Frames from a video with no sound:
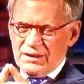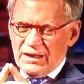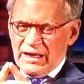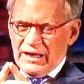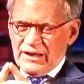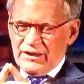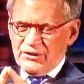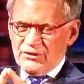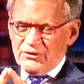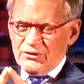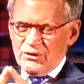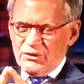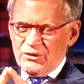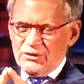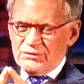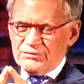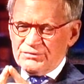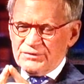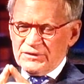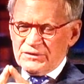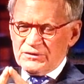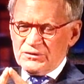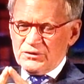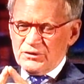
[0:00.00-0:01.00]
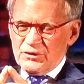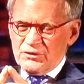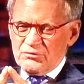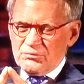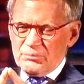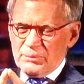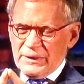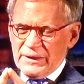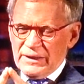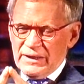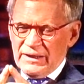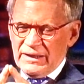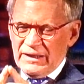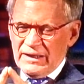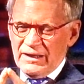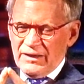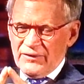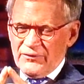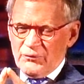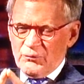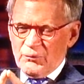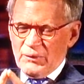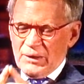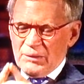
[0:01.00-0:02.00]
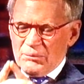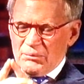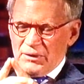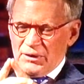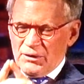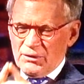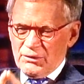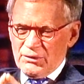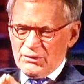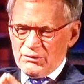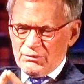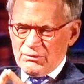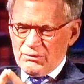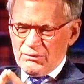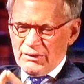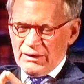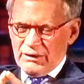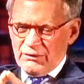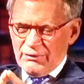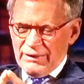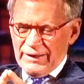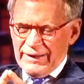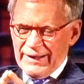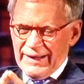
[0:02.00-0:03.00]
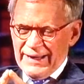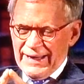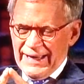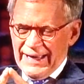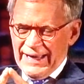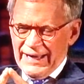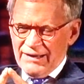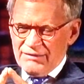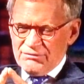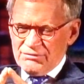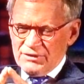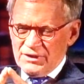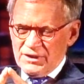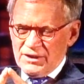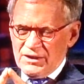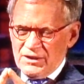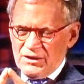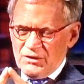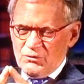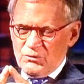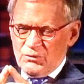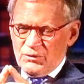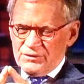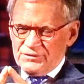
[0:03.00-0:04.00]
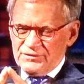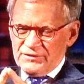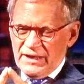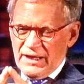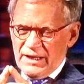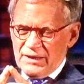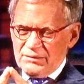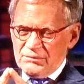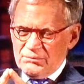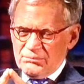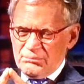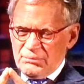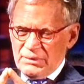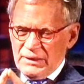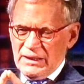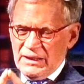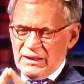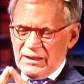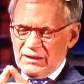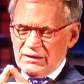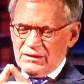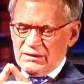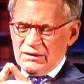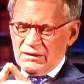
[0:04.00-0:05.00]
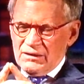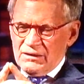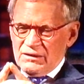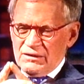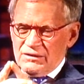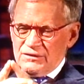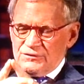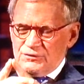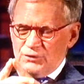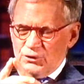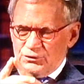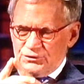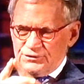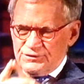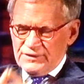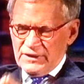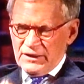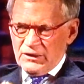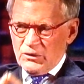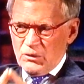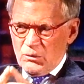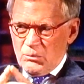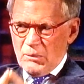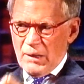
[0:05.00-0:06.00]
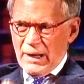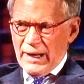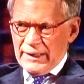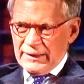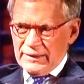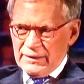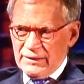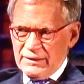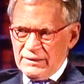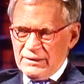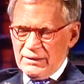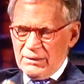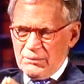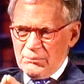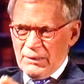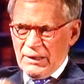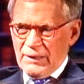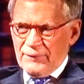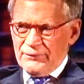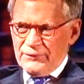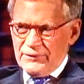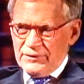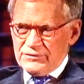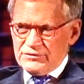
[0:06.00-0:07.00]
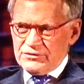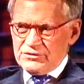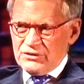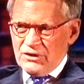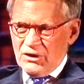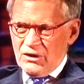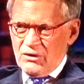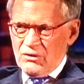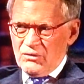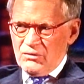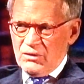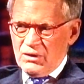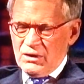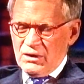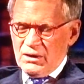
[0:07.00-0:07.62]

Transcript: I don't know if it could have been any other way, but a regret I have was not being so single minded about this show.